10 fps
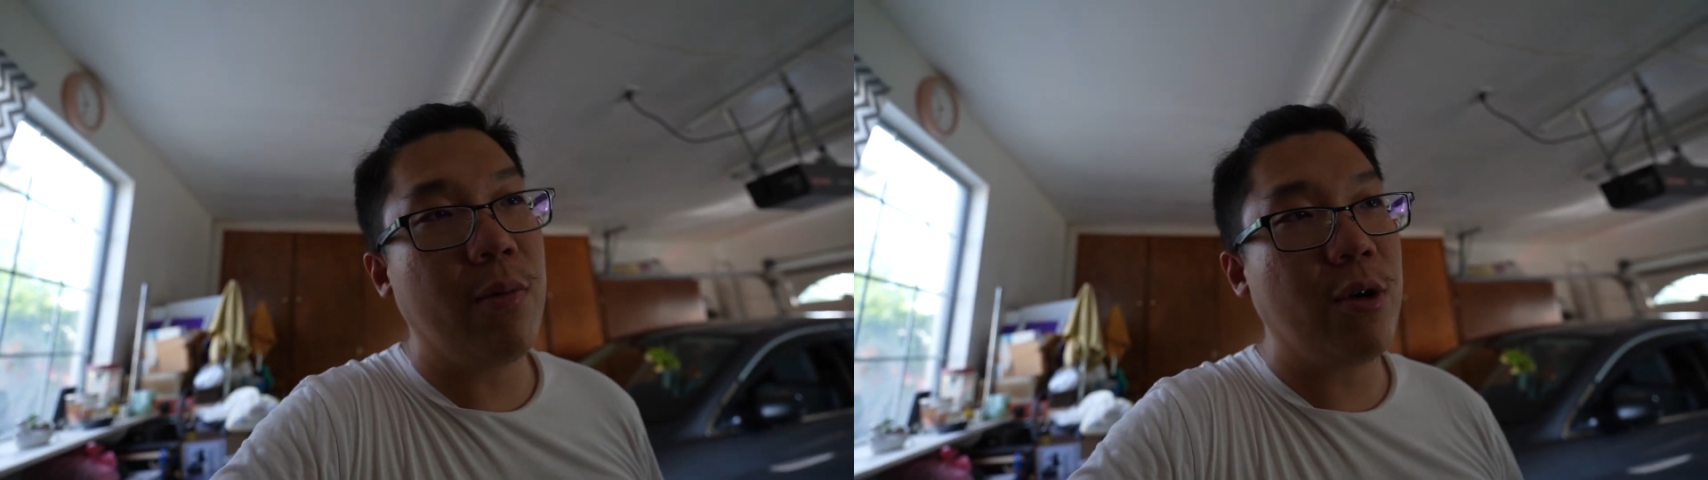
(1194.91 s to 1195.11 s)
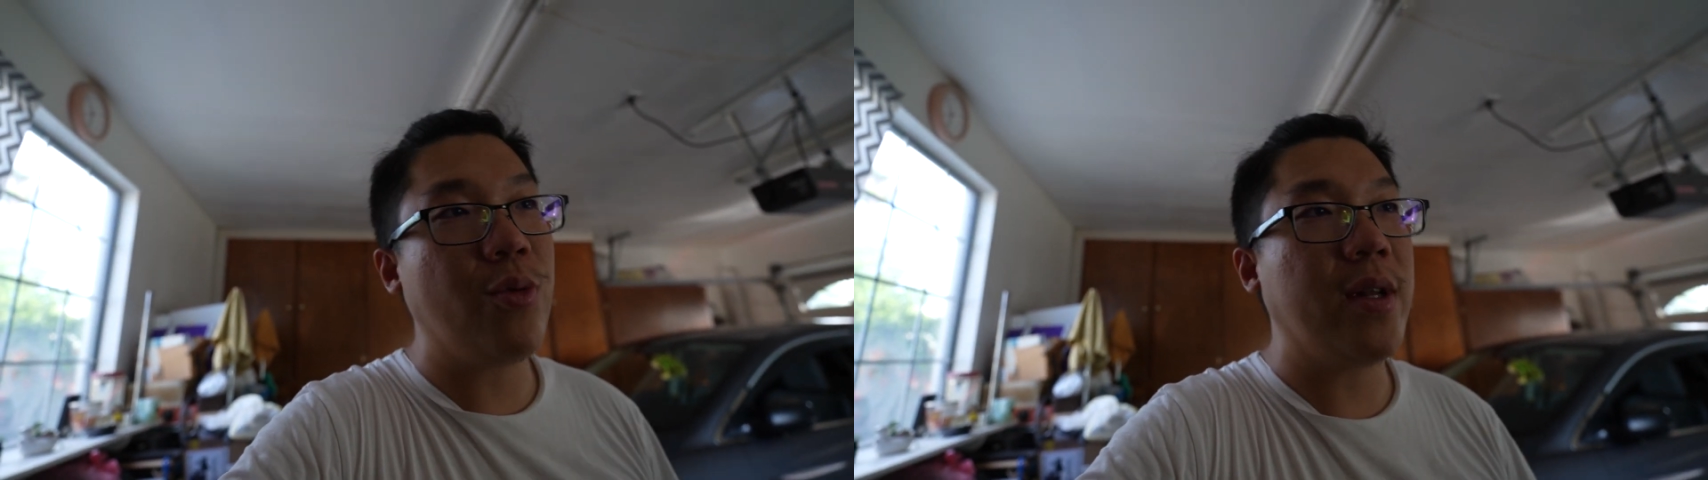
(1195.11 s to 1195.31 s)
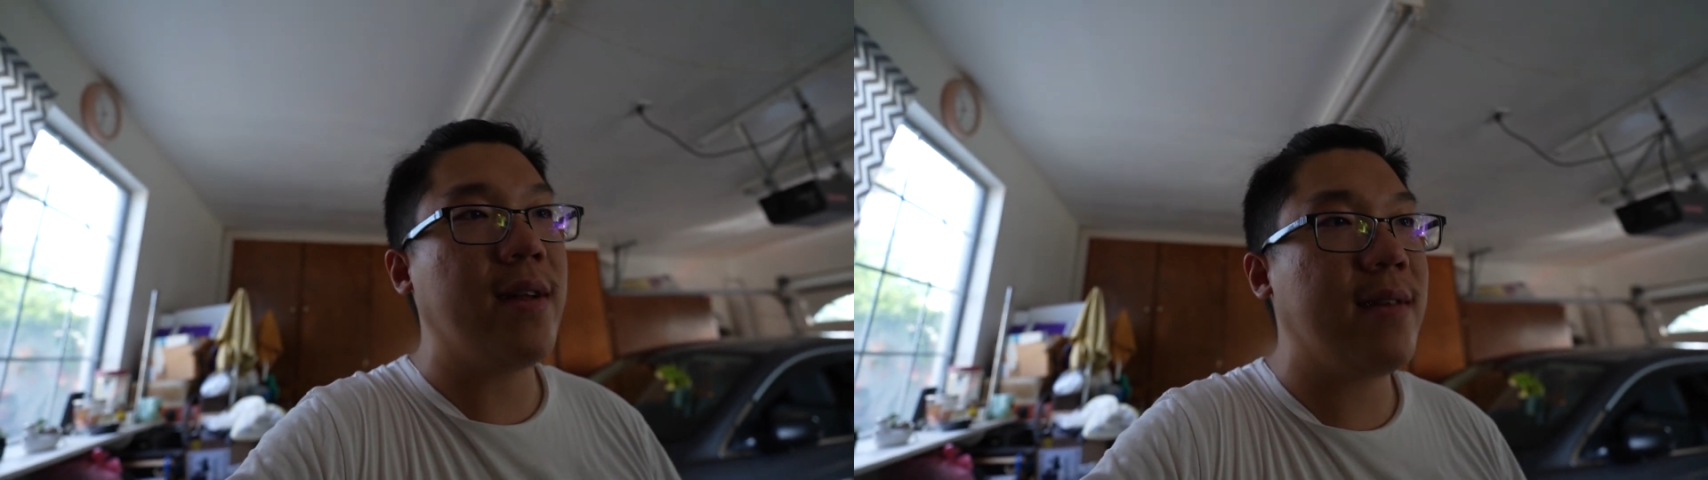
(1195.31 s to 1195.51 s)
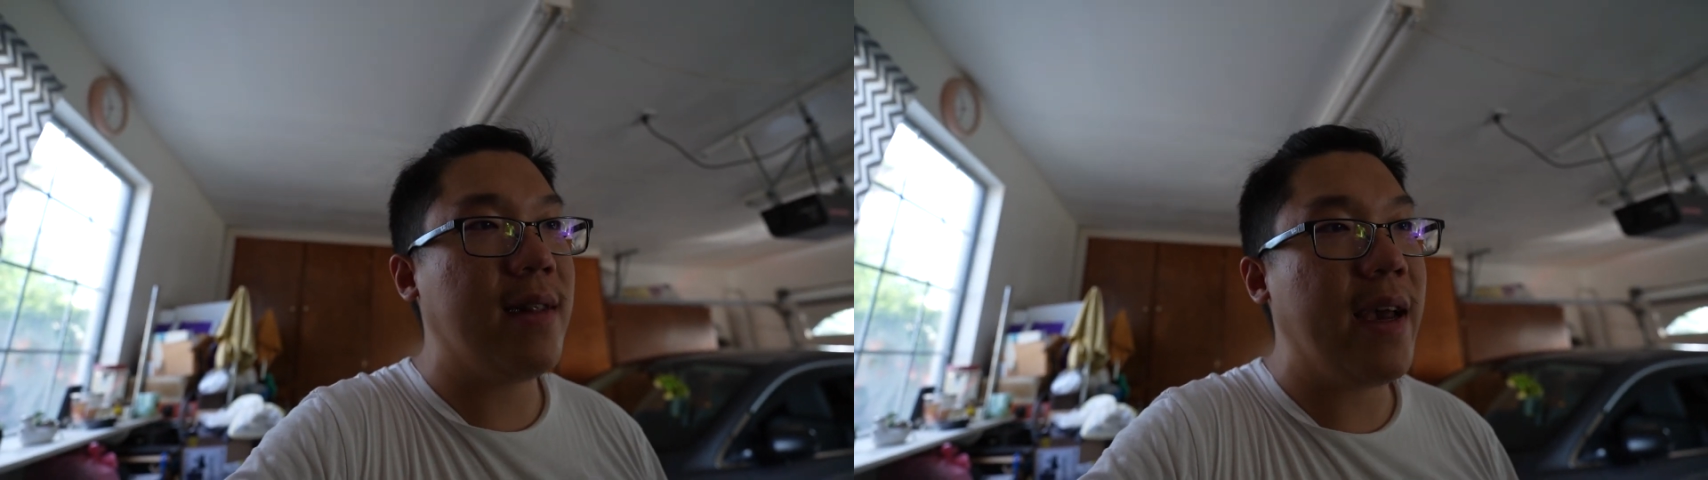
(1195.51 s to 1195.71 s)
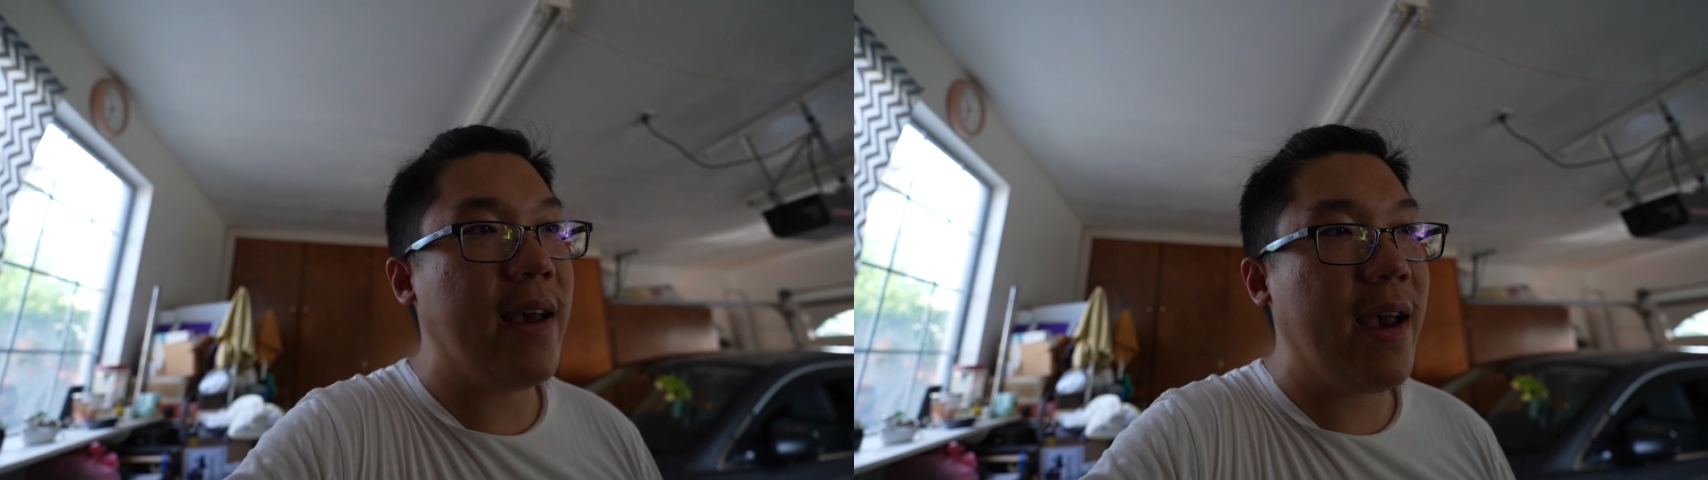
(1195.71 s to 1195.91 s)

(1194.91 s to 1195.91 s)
which we did today,